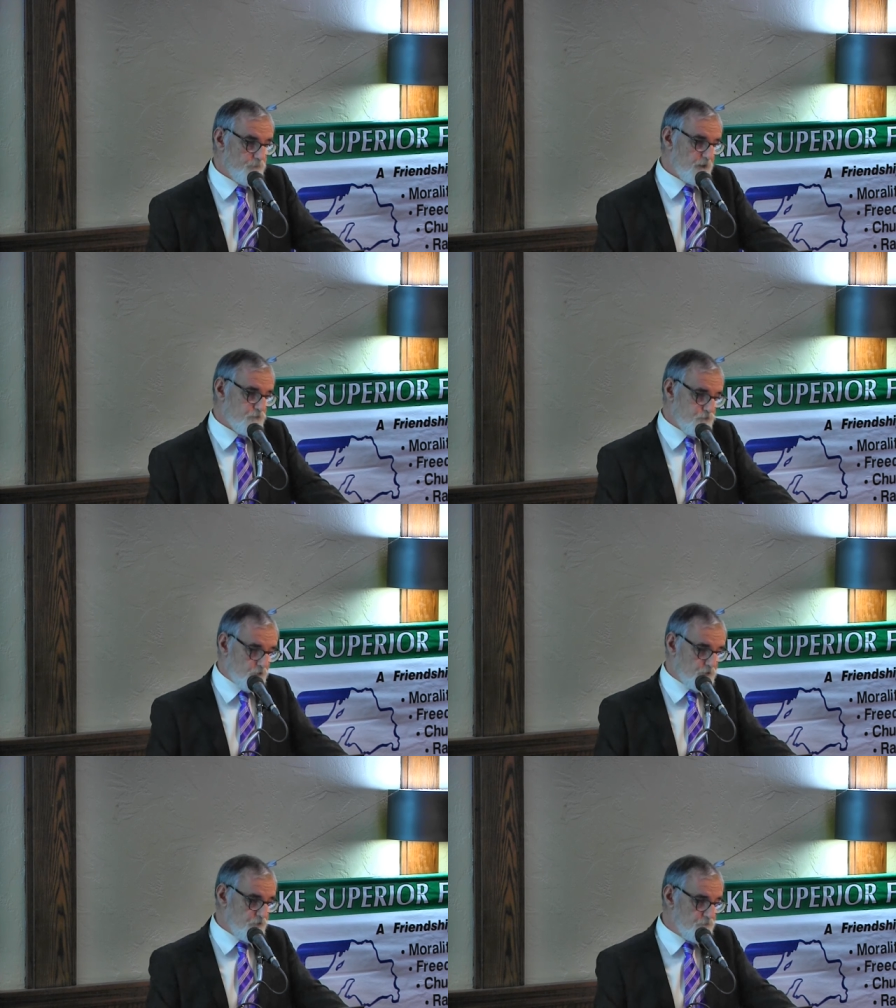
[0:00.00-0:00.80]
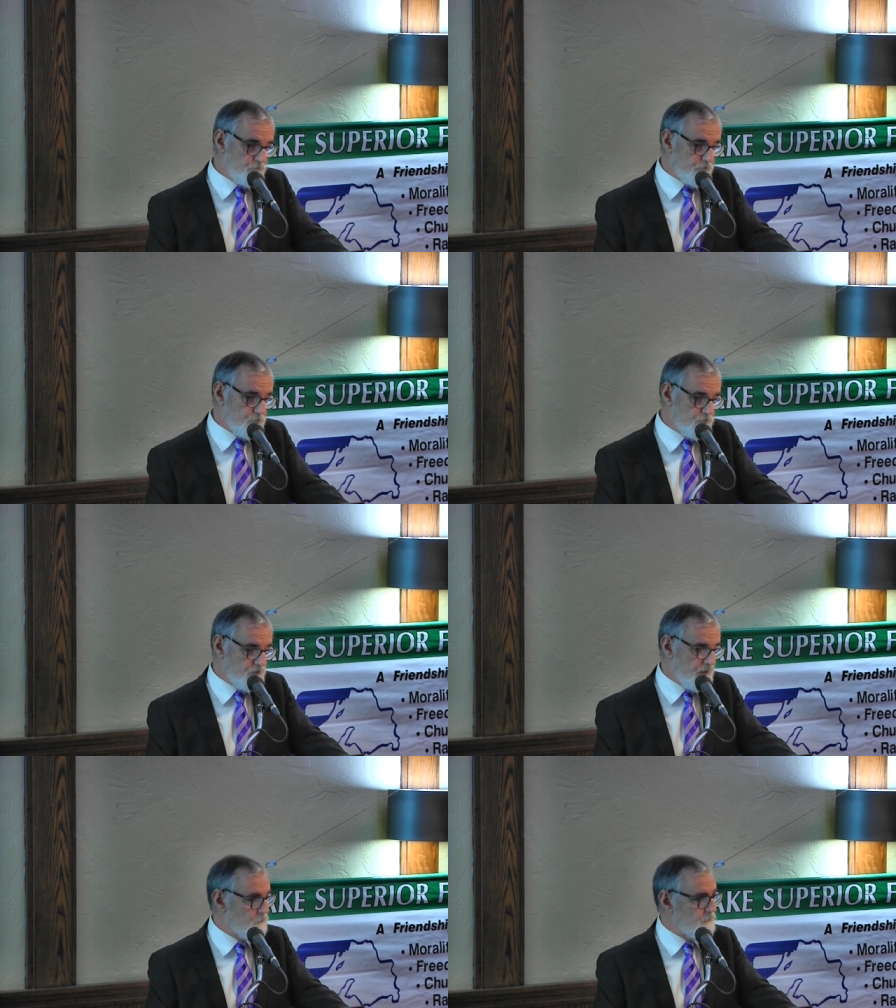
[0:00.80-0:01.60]
It's a short term
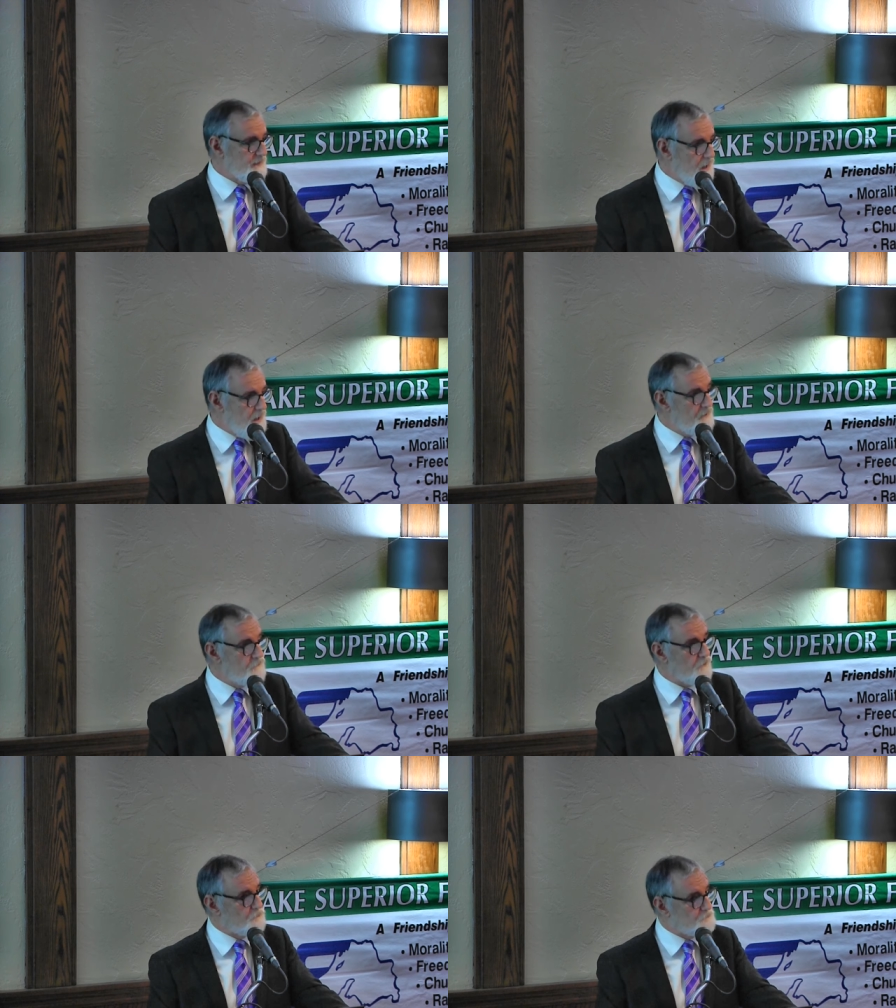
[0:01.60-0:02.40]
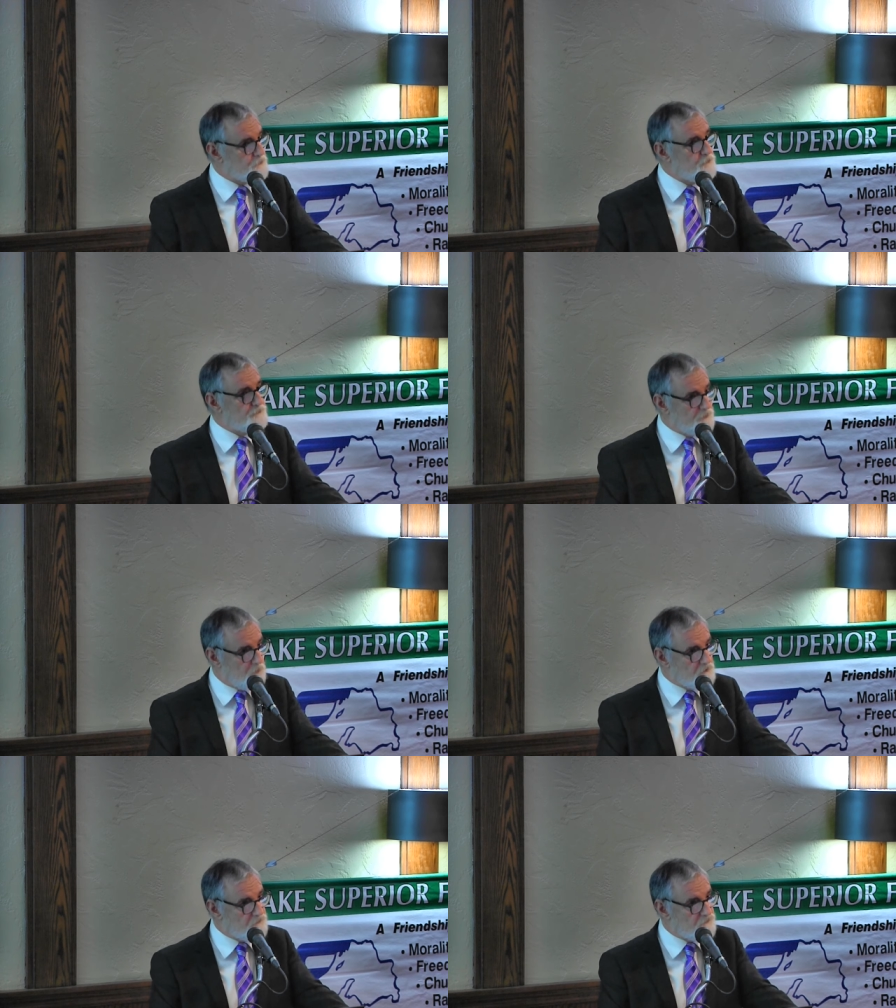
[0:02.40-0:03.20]
solution and it relies on brute
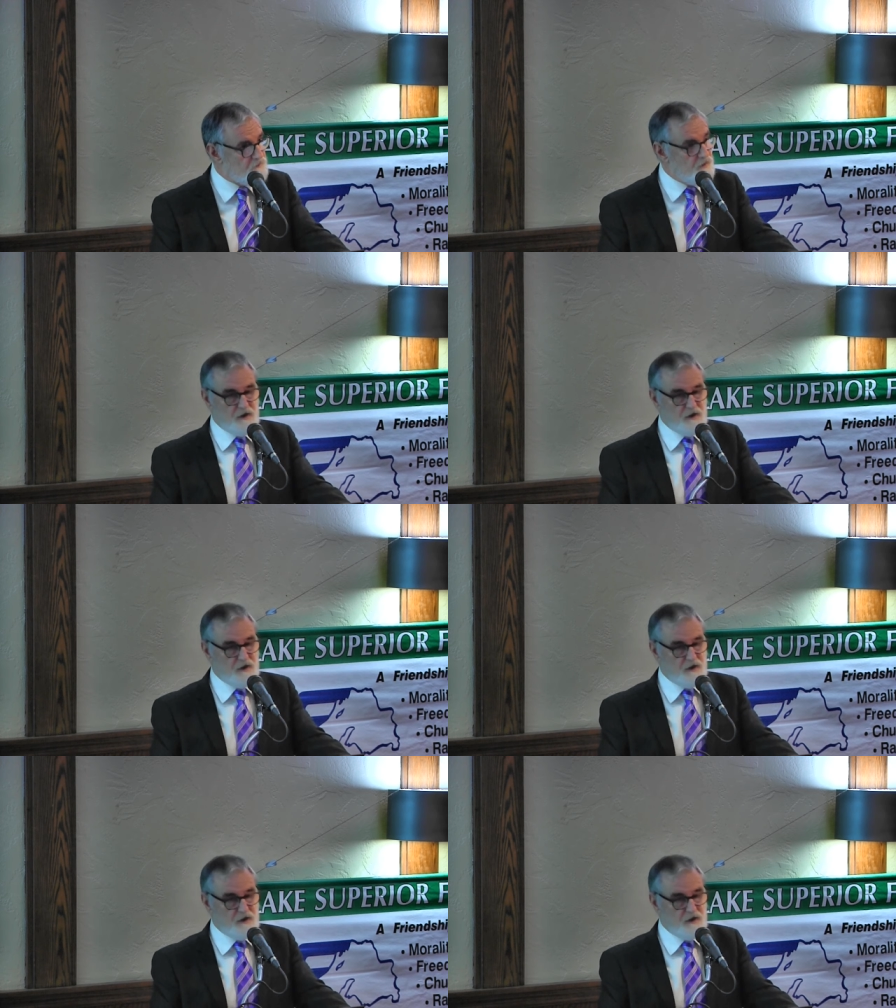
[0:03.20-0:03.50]
force